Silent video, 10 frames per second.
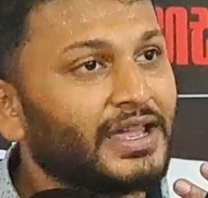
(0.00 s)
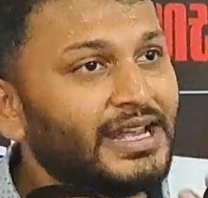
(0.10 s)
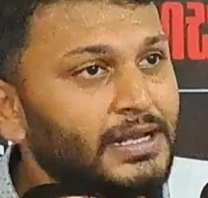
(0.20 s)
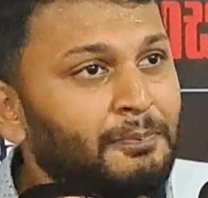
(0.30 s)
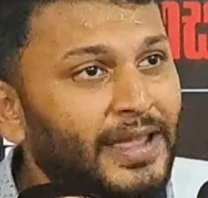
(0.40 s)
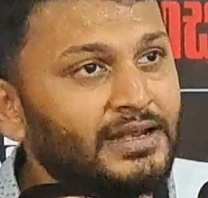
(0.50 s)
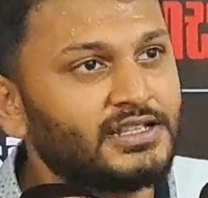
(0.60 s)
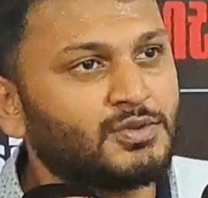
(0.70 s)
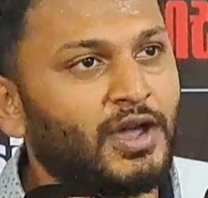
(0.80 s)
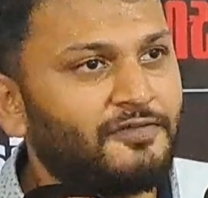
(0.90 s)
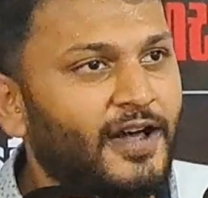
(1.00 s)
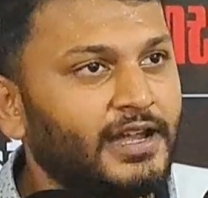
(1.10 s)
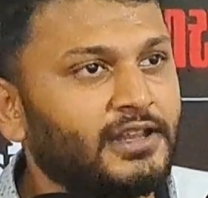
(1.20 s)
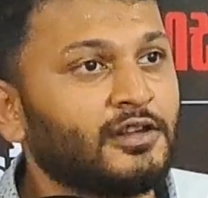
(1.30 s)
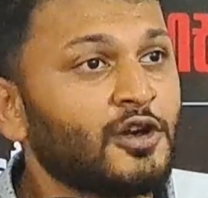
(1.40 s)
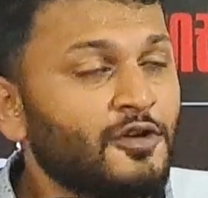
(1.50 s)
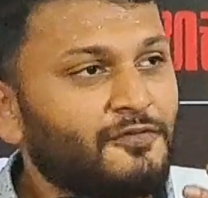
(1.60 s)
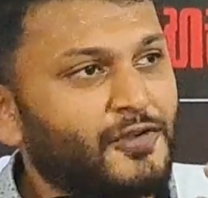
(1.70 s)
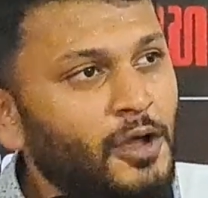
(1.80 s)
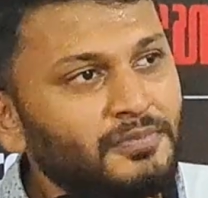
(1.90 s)
Independence we are fighting
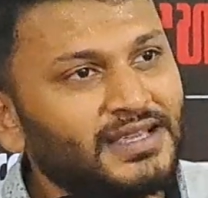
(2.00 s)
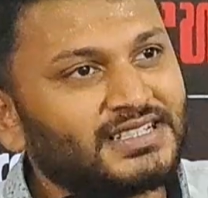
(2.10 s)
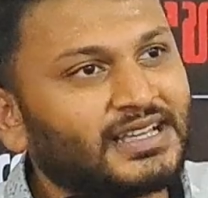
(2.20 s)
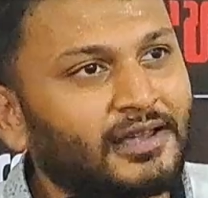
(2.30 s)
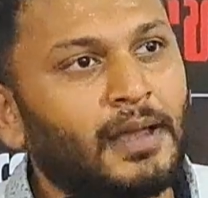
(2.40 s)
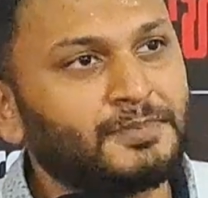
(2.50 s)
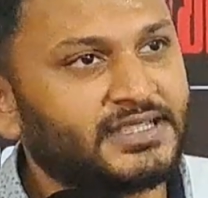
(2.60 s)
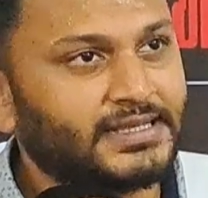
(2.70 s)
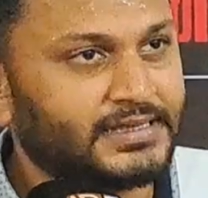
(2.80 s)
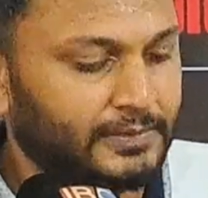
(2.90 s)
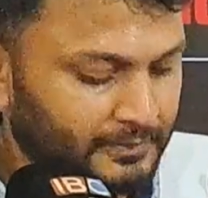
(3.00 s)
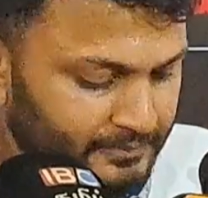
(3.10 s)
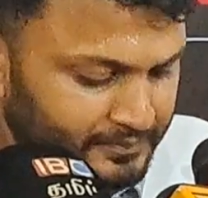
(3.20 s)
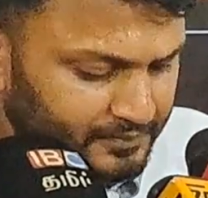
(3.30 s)
from this corrupt system.